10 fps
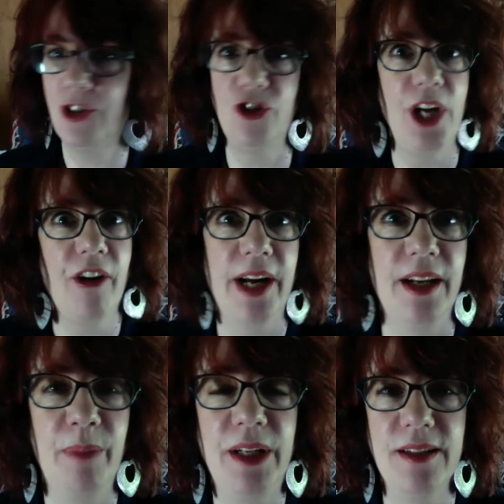share it
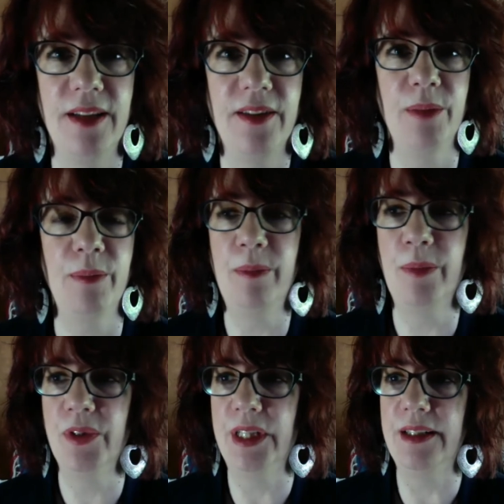because I think people
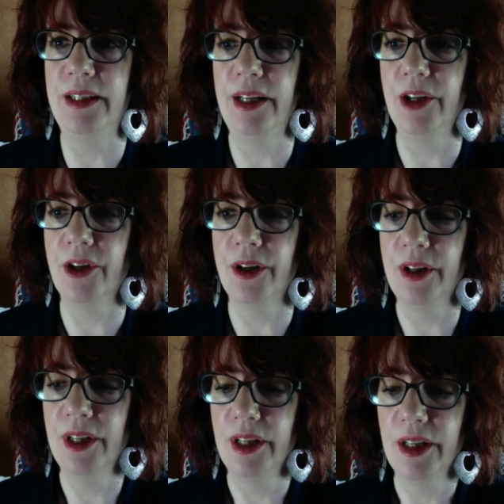need to hear.
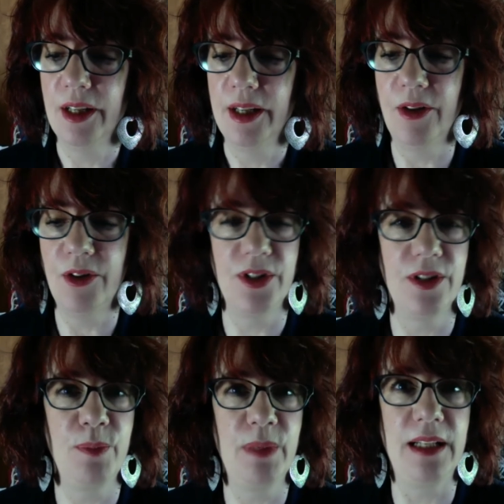Now, does
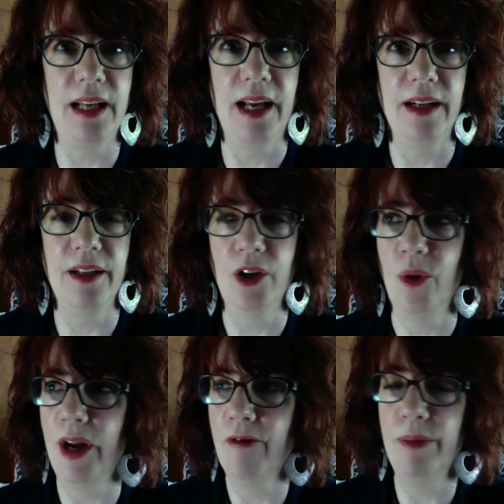this mean that,
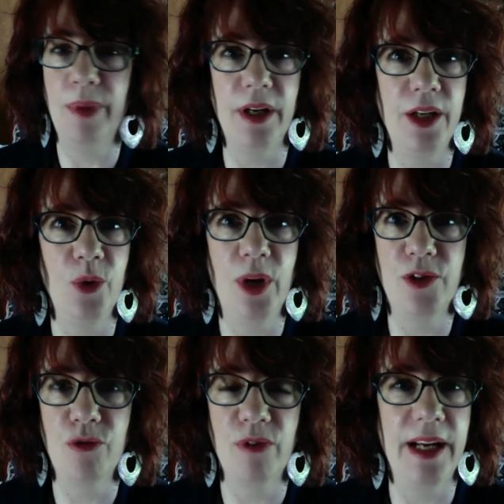everybody who
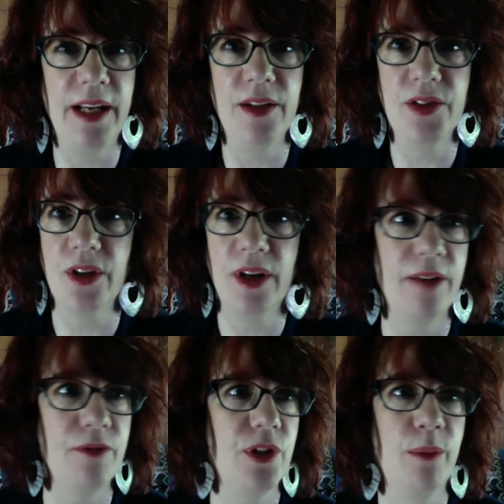has Reiki is going to
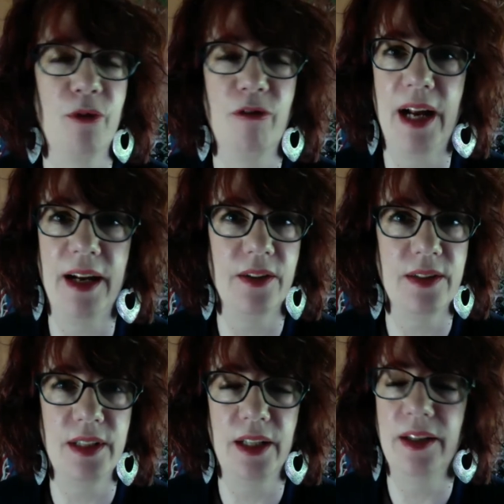have some
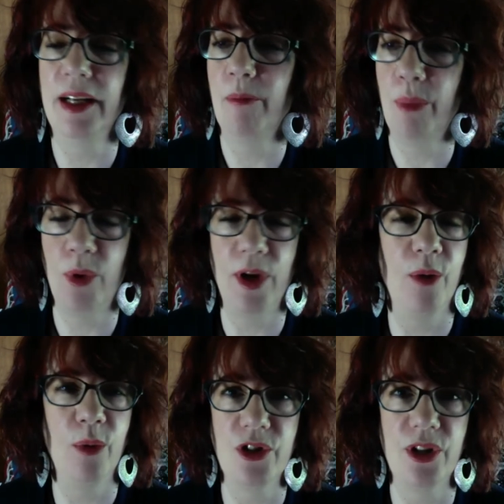miraculous healing? Boy, I
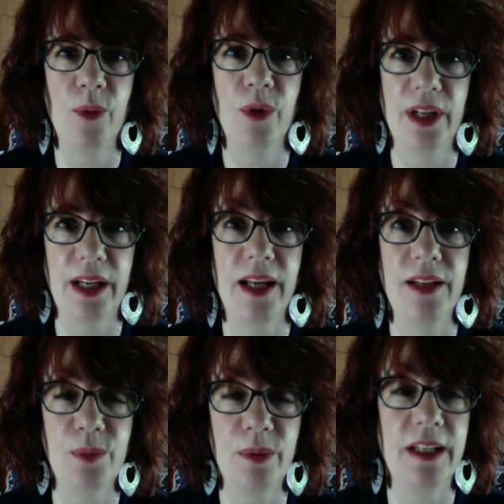wish that were the
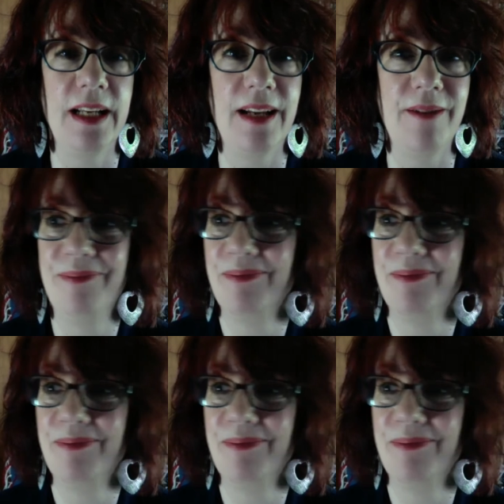case. But again,